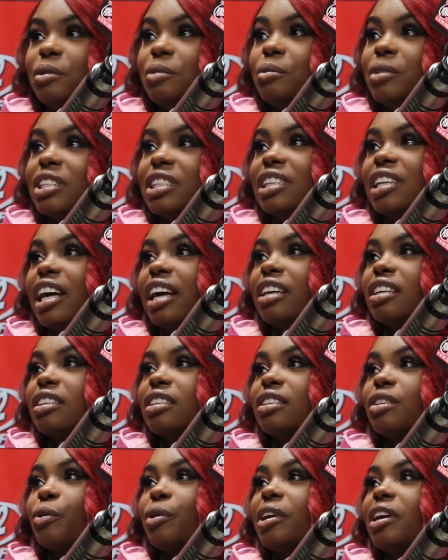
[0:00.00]
We went to like
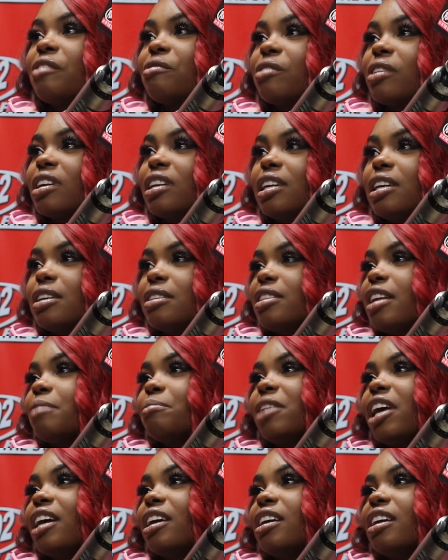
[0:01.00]
3 different clubs.
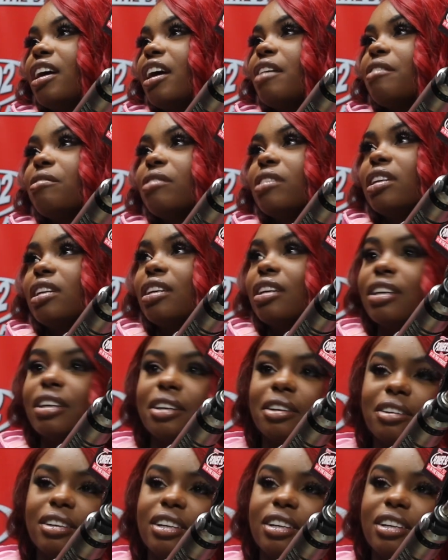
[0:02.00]
They played it at every club.